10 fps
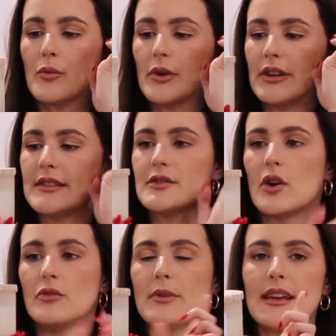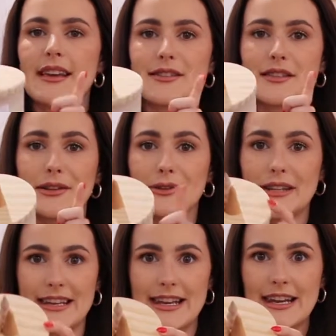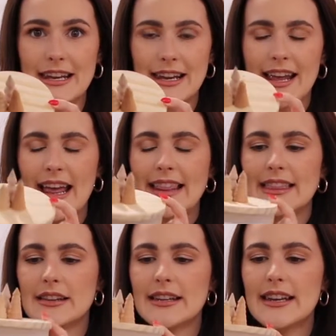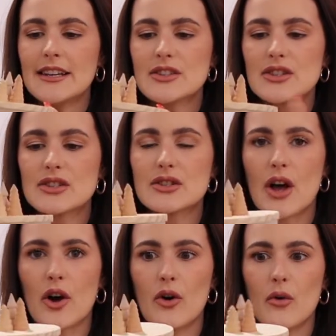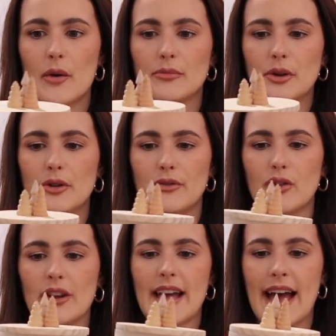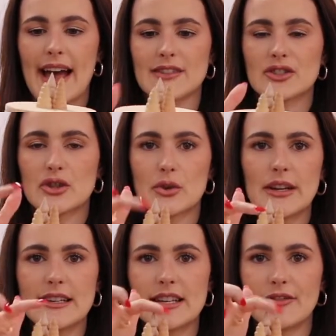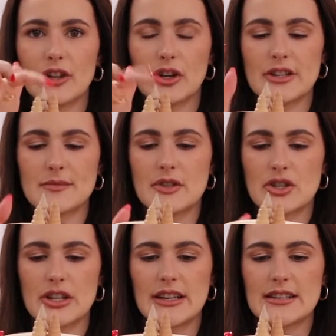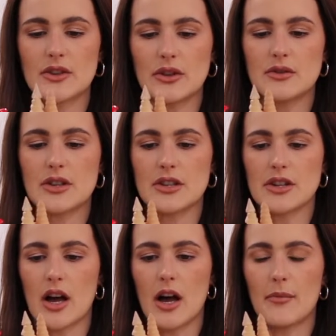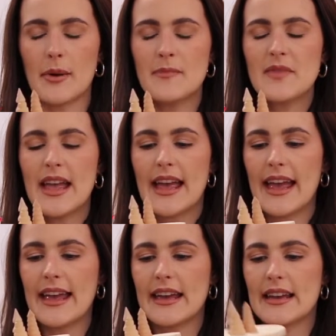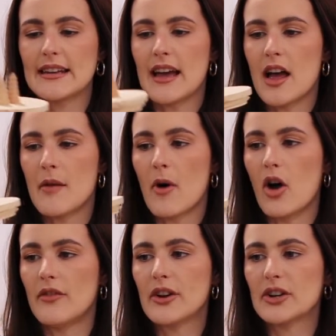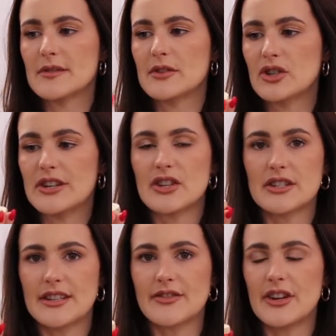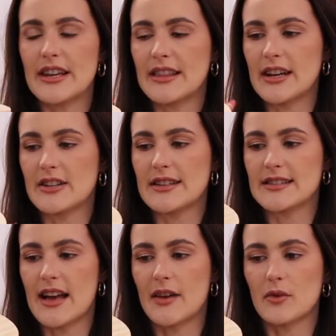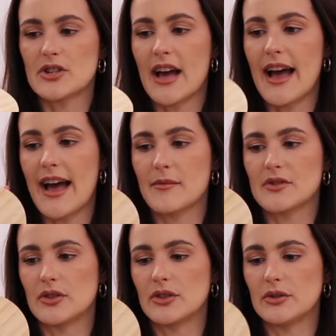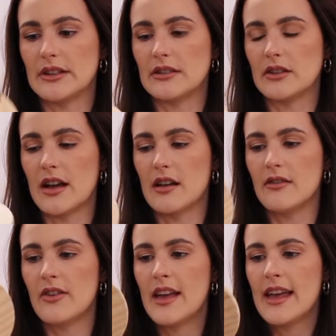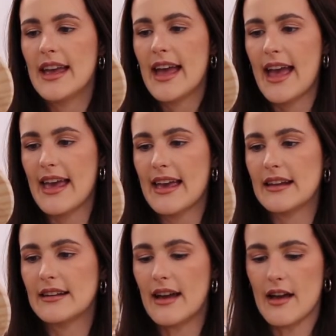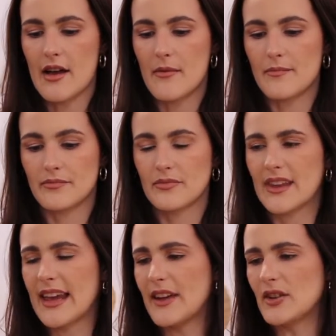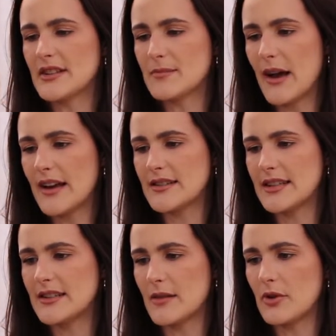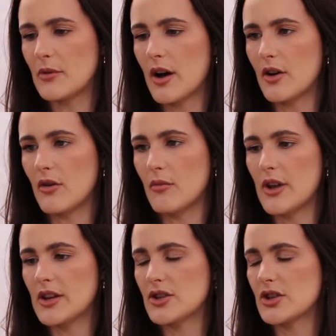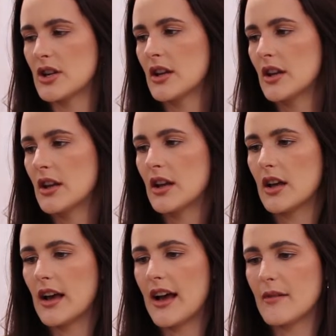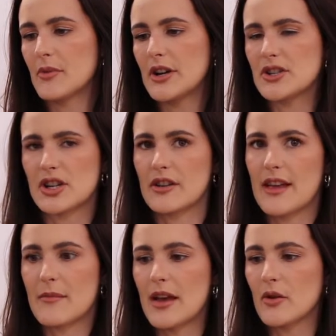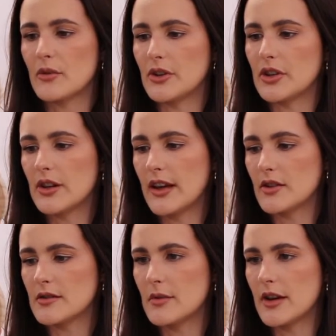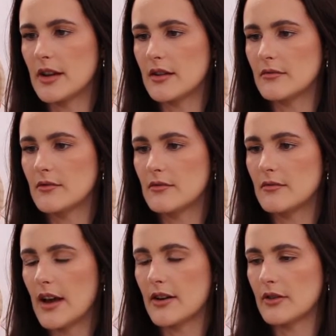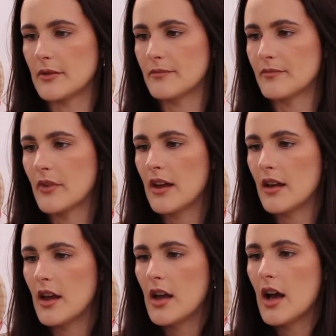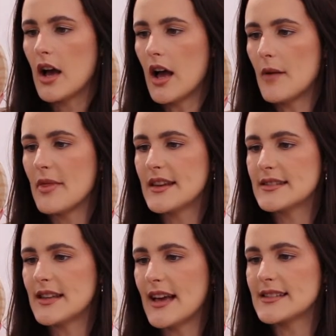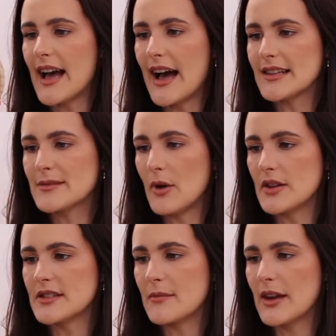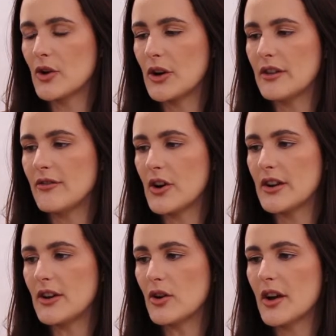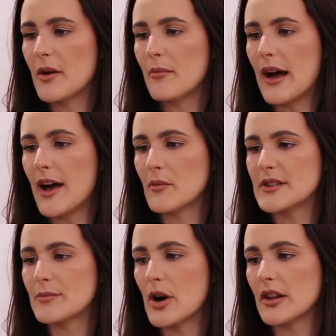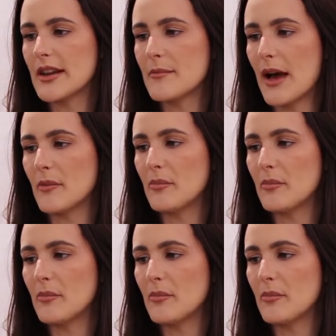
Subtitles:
really sold me is the lid. The lid is so beautiful. It has 3 different Christmas trees glued to the top, and all of the Christmas trees are different in their design, which I absolutely love. And the candle is by DW Home, which I'm pretty sure they make really good candles, but again, I don't know. This says iced balsam and green fir needle combined with sparkling mountain